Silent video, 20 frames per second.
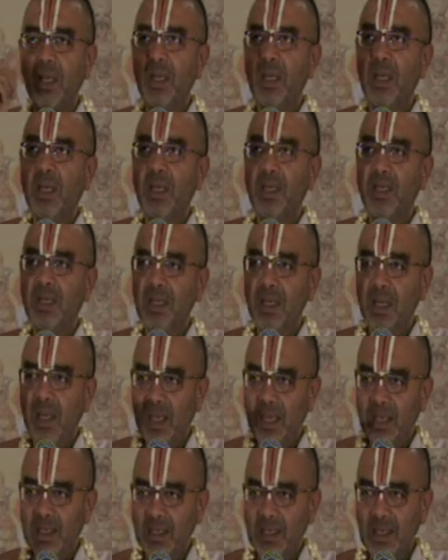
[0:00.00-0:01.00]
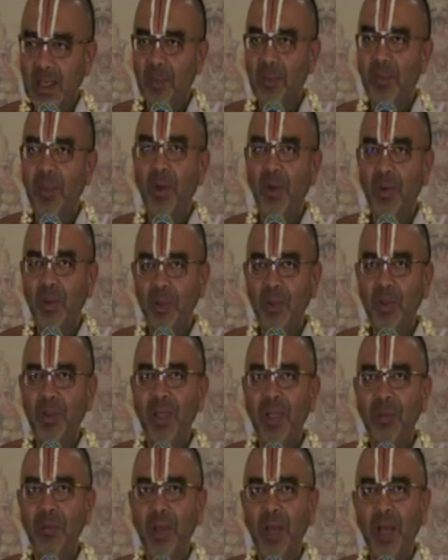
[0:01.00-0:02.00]
Krishna has come down to
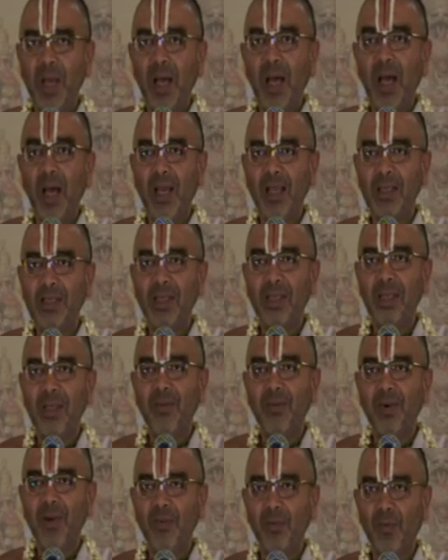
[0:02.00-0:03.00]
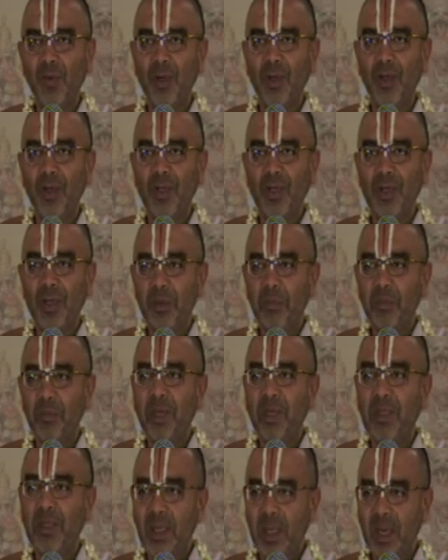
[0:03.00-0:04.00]
them asking for food,
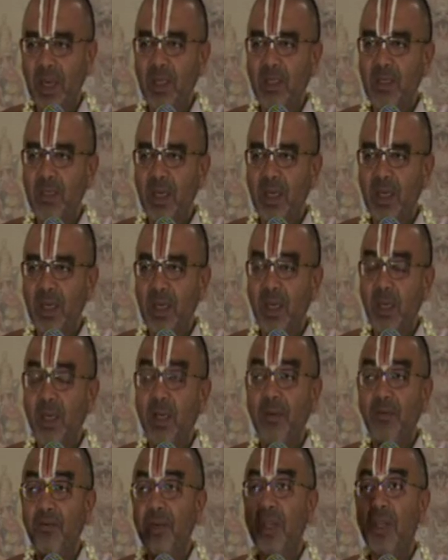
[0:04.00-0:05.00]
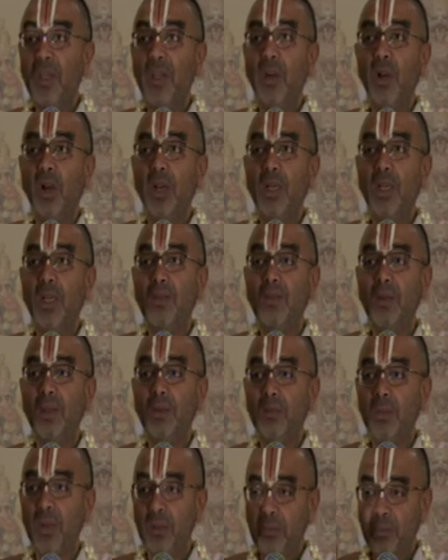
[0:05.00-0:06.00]
but they decided we cannot give
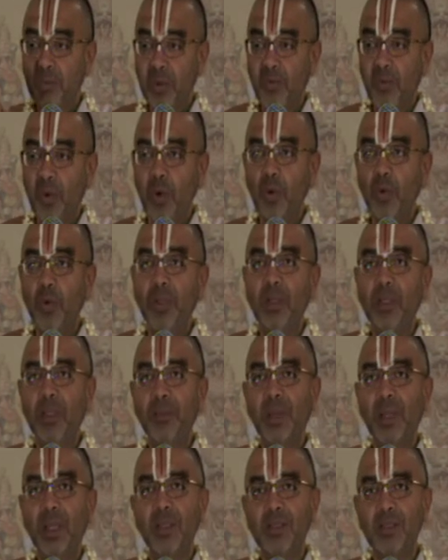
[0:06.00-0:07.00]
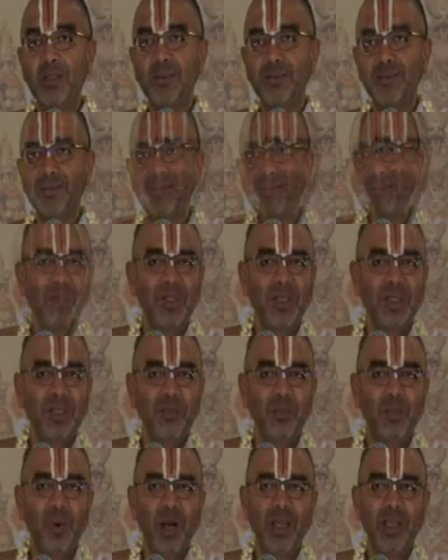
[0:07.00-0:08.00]
him before doing the penance. So these
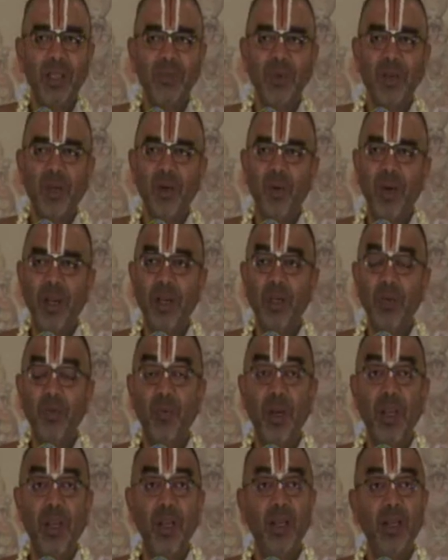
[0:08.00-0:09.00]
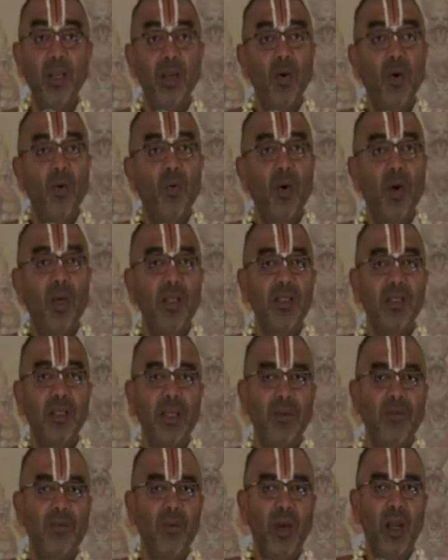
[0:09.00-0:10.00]
boys were quite wild.
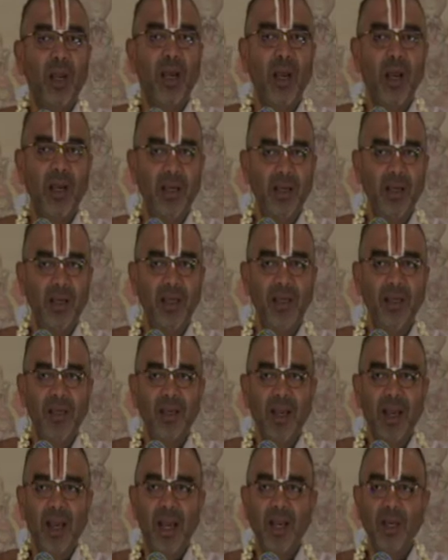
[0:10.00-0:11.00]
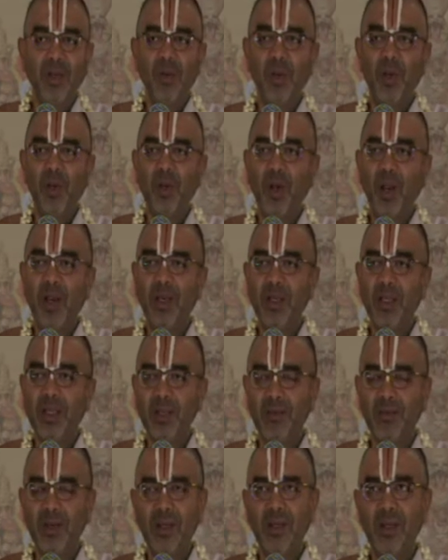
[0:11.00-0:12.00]
Once if you are hungry and you are not
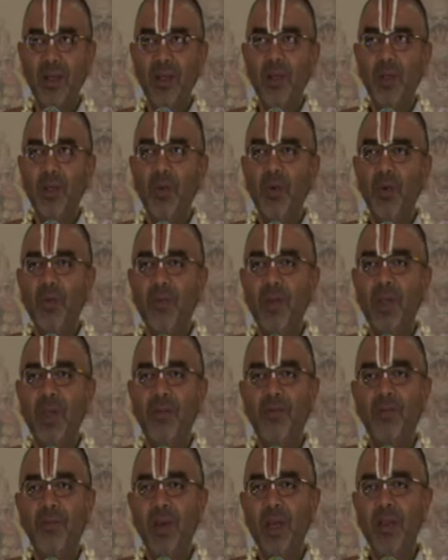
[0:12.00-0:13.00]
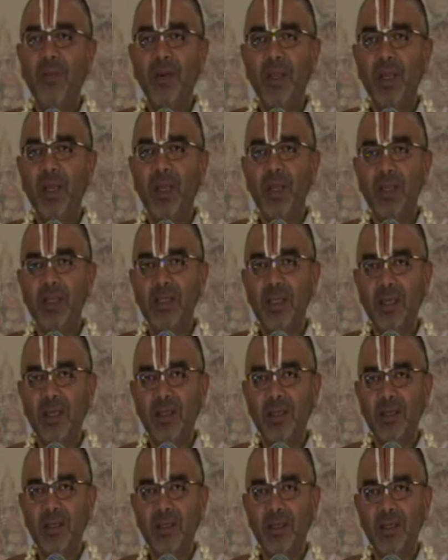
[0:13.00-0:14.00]
given, you feel very, very
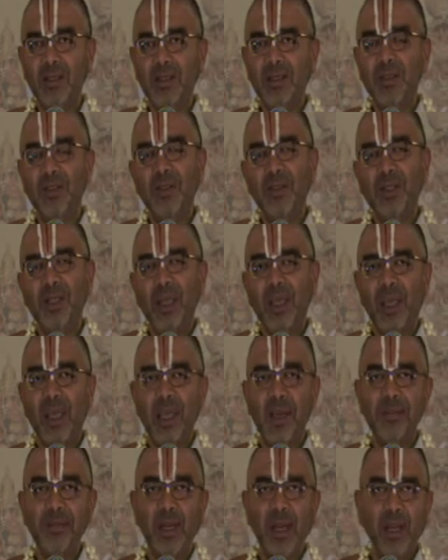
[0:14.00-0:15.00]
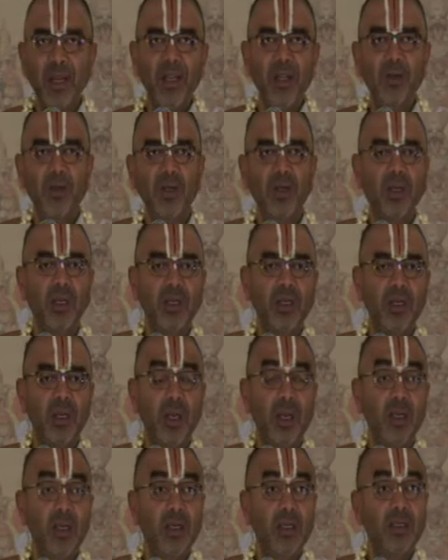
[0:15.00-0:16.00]
dejected. So they came running to
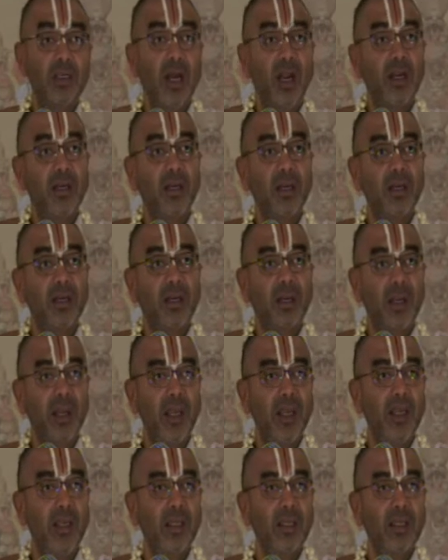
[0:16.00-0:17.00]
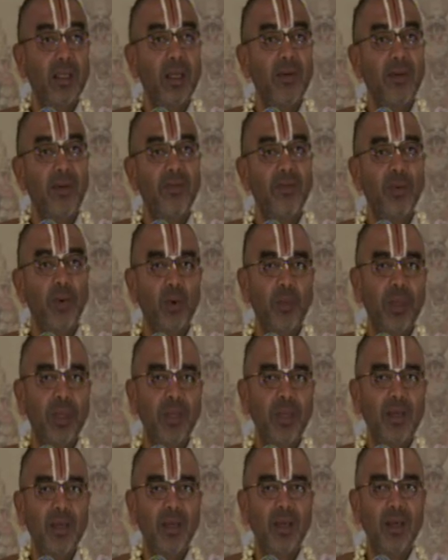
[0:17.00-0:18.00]
Krishna, started crying, they were
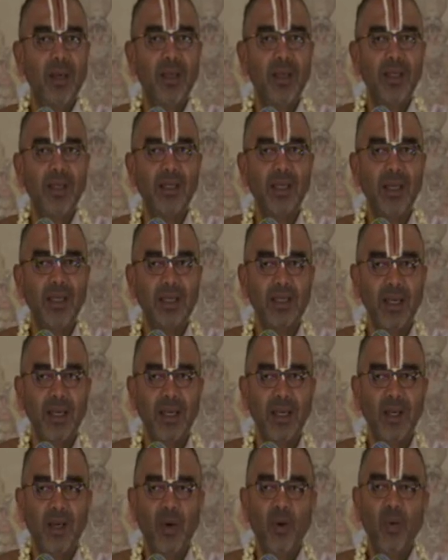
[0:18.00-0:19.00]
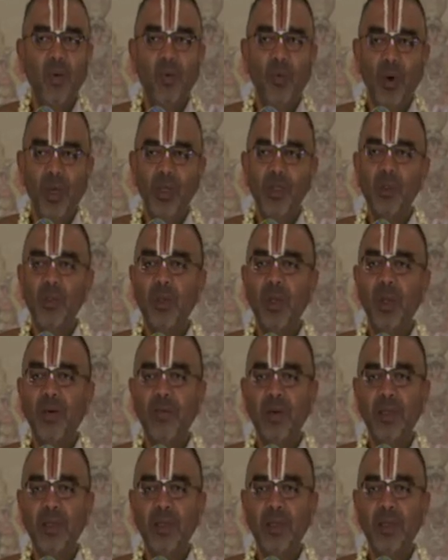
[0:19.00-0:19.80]
fuming. Krishna said, once you have